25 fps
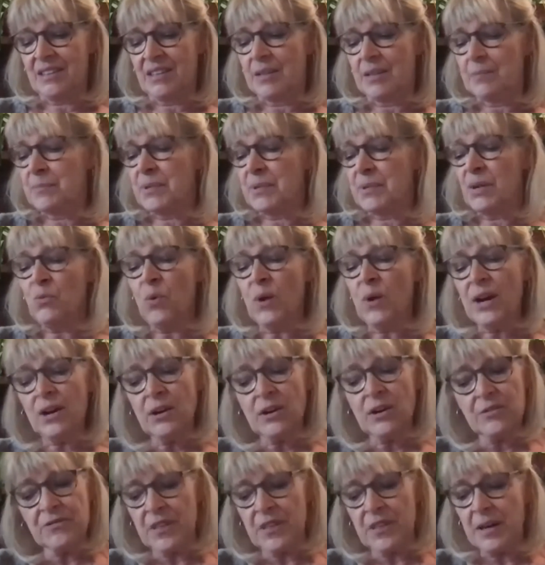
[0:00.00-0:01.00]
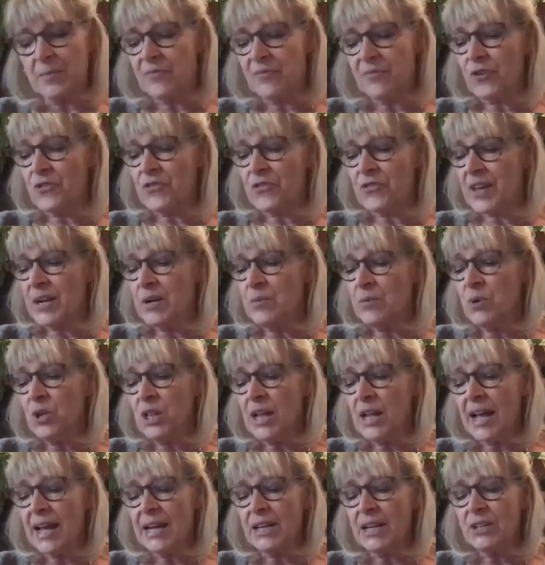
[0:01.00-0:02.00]
Beware of them, for they will
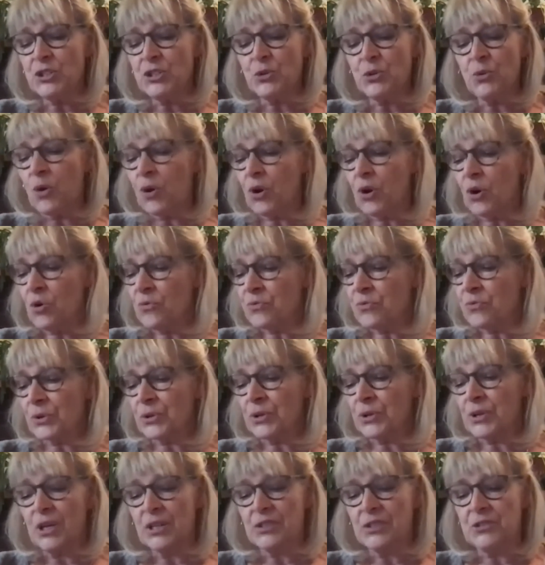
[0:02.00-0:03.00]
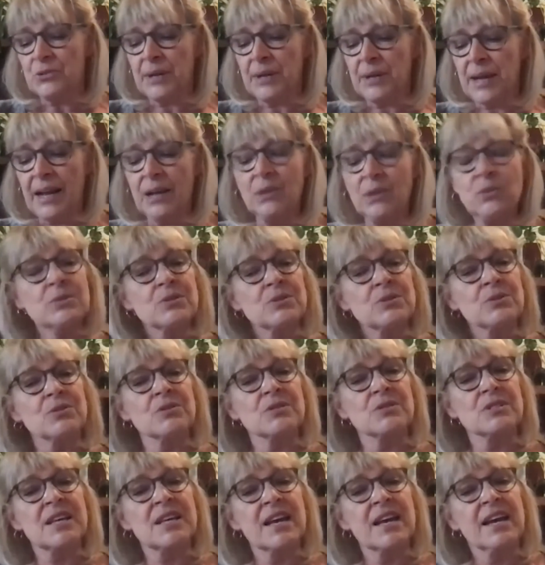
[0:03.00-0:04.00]
hand you over to
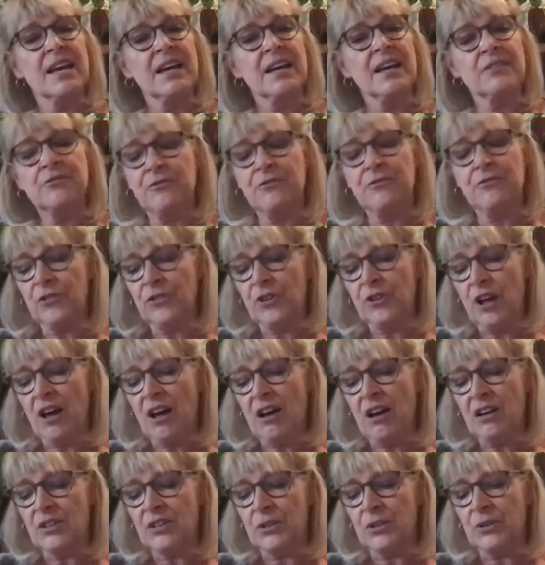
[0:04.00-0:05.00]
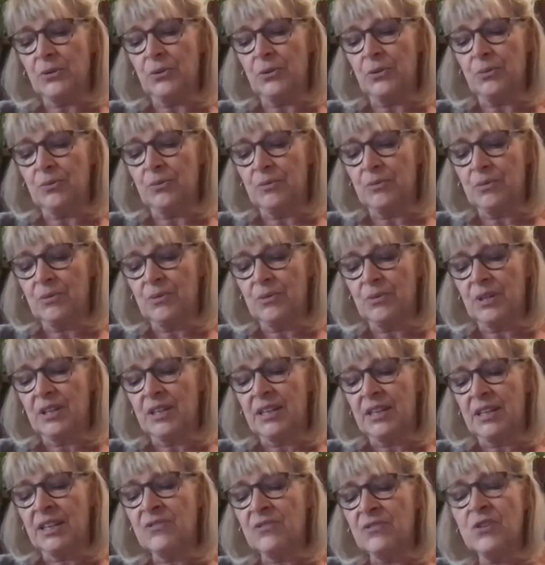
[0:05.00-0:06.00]
councils and flog you
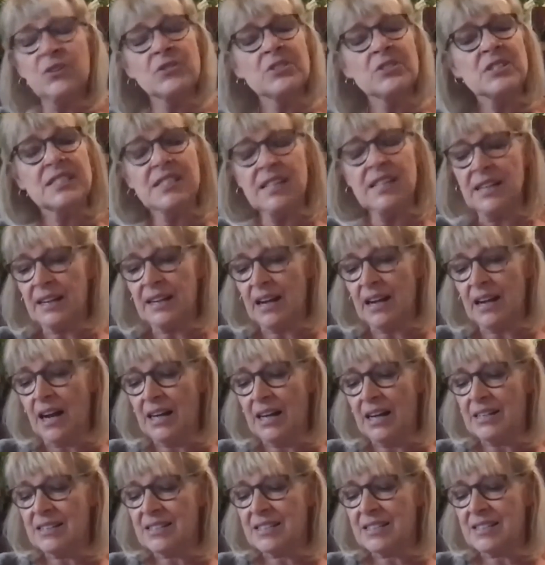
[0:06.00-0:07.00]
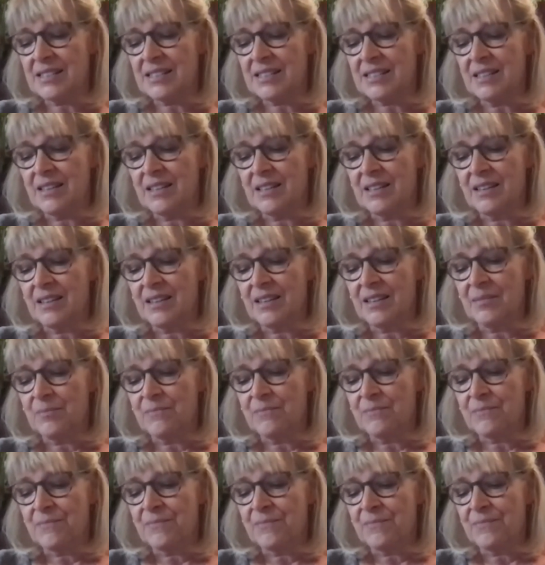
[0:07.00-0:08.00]
in their synagogues.
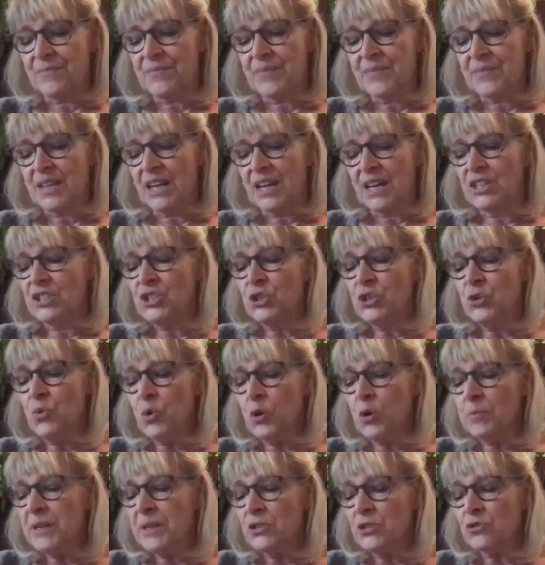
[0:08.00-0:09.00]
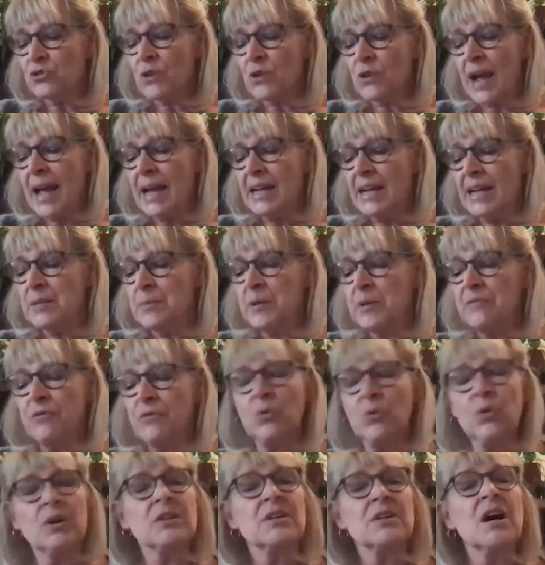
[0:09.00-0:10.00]
And you will be dragged
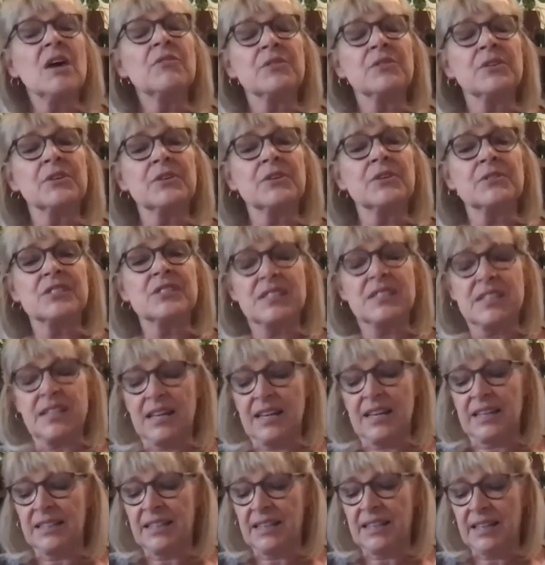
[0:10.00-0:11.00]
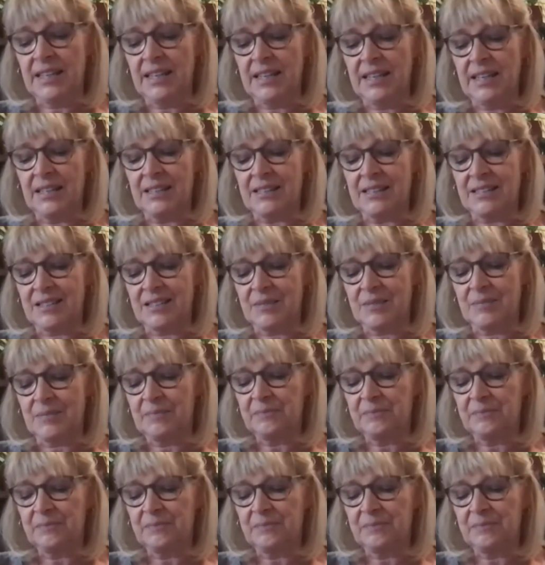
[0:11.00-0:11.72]
before governors and kings."